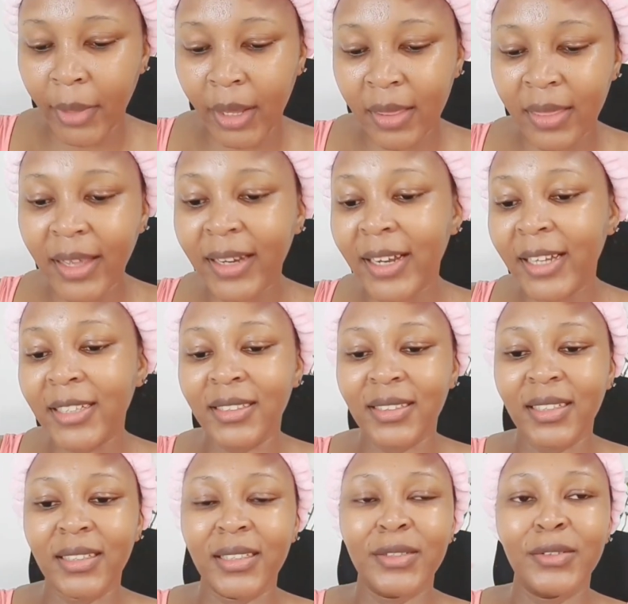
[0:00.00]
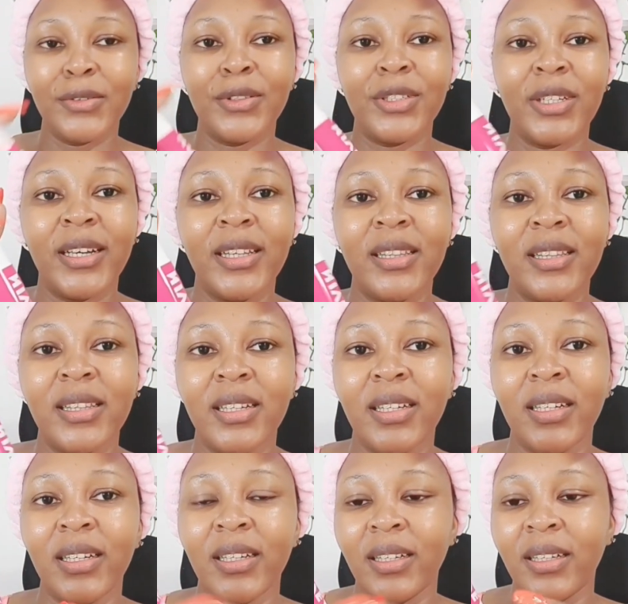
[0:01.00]
And then I decided to try
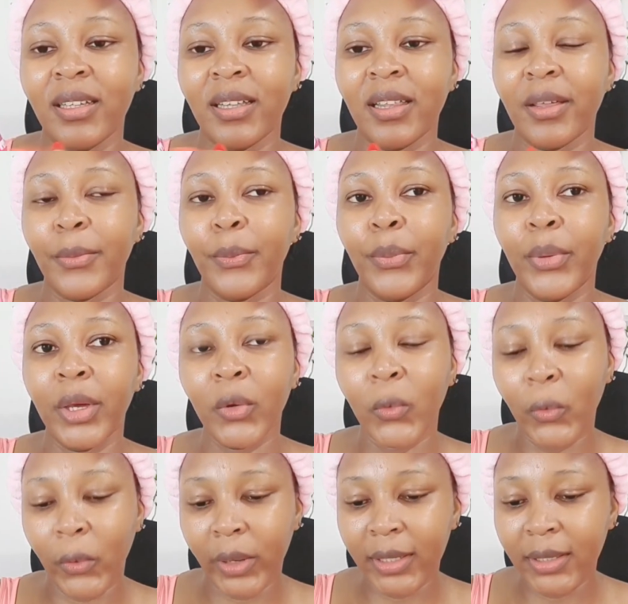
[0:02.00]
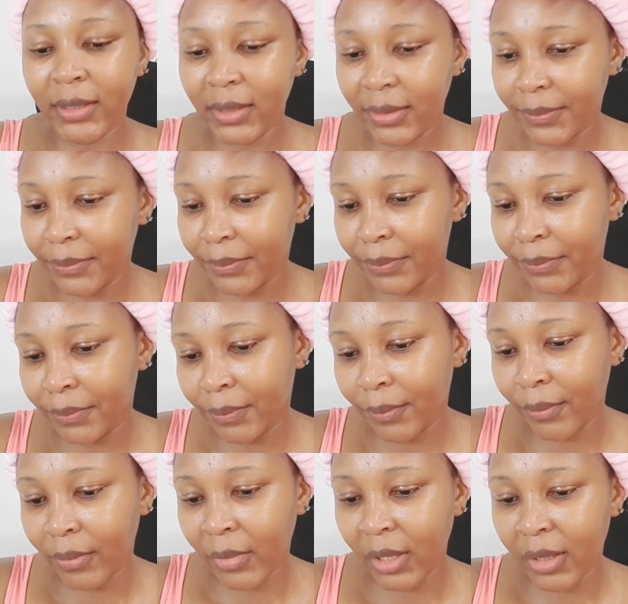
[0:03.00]
the pink one.
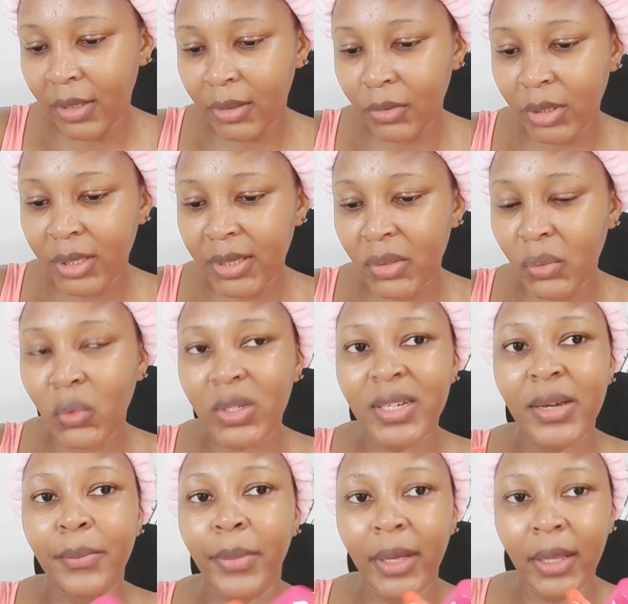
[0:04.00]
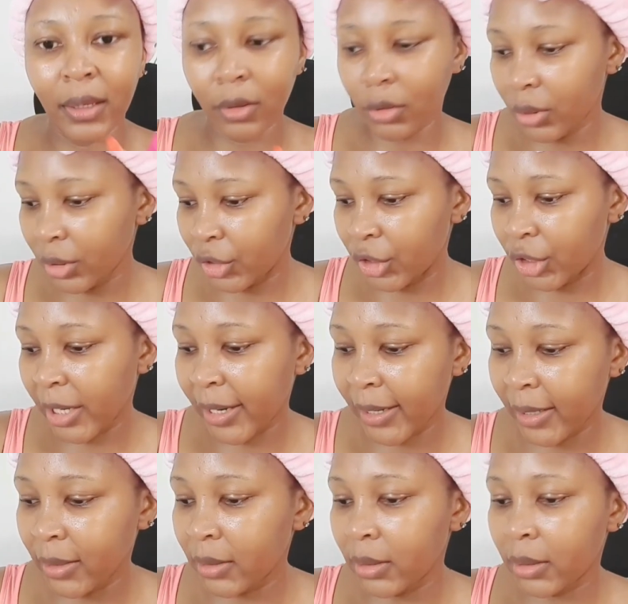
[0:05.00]
This one is watermelon
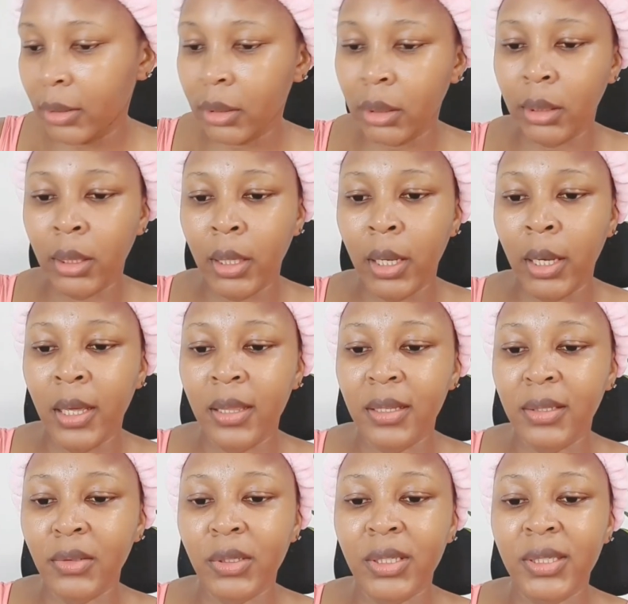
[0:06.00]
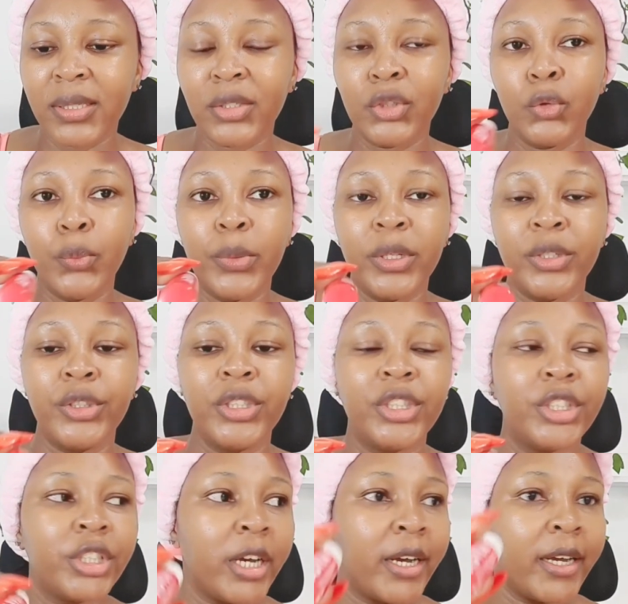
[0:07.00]
shine. This one is strawberry
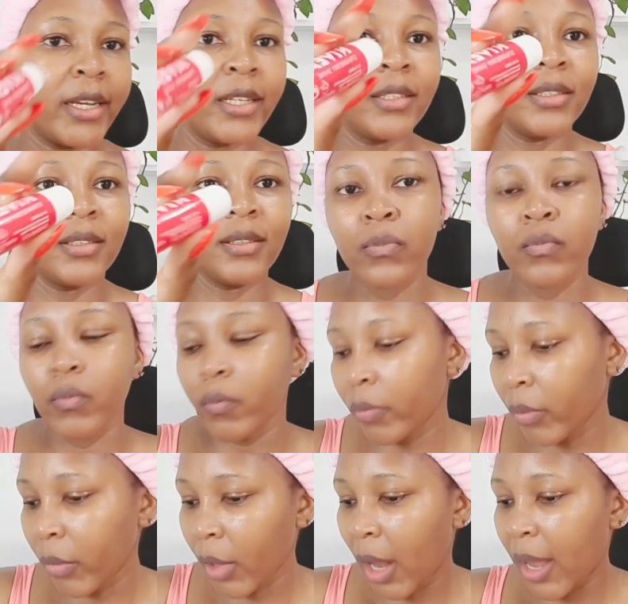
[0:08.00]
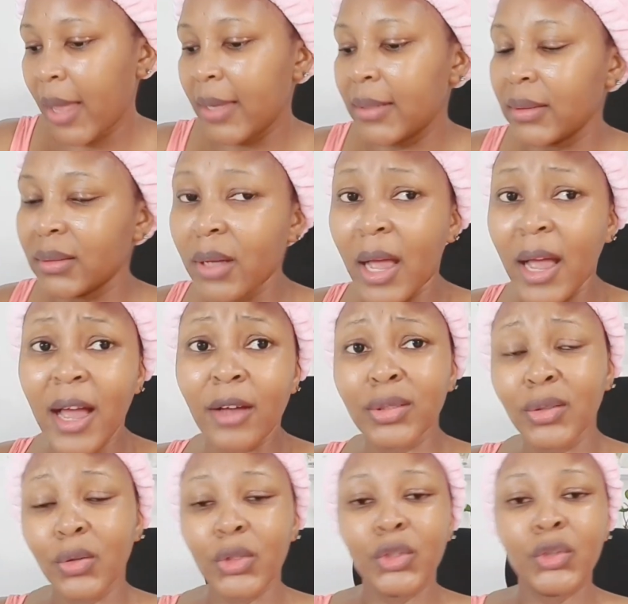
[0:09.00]
shine. So I
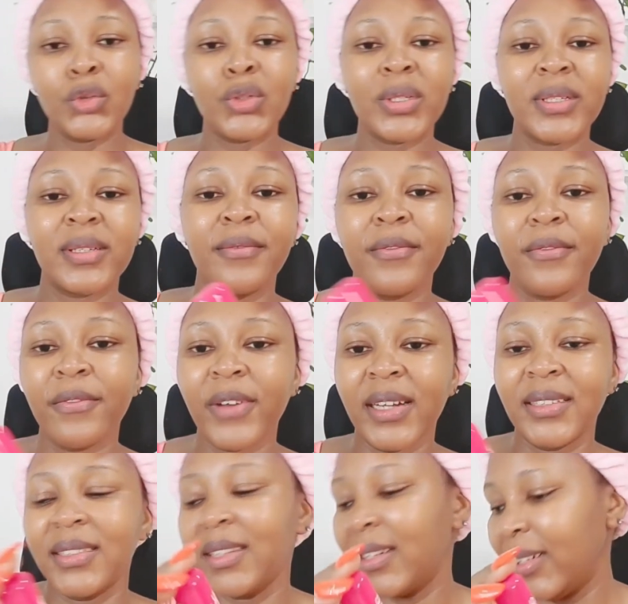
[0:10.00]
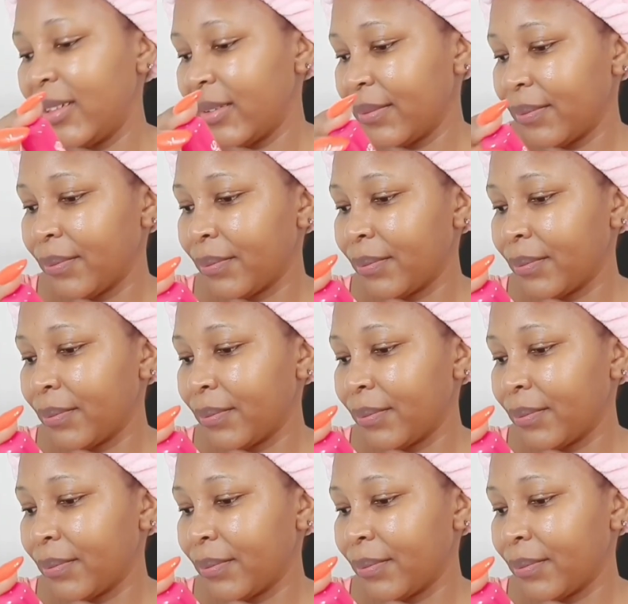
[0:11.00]
also used Vaseline.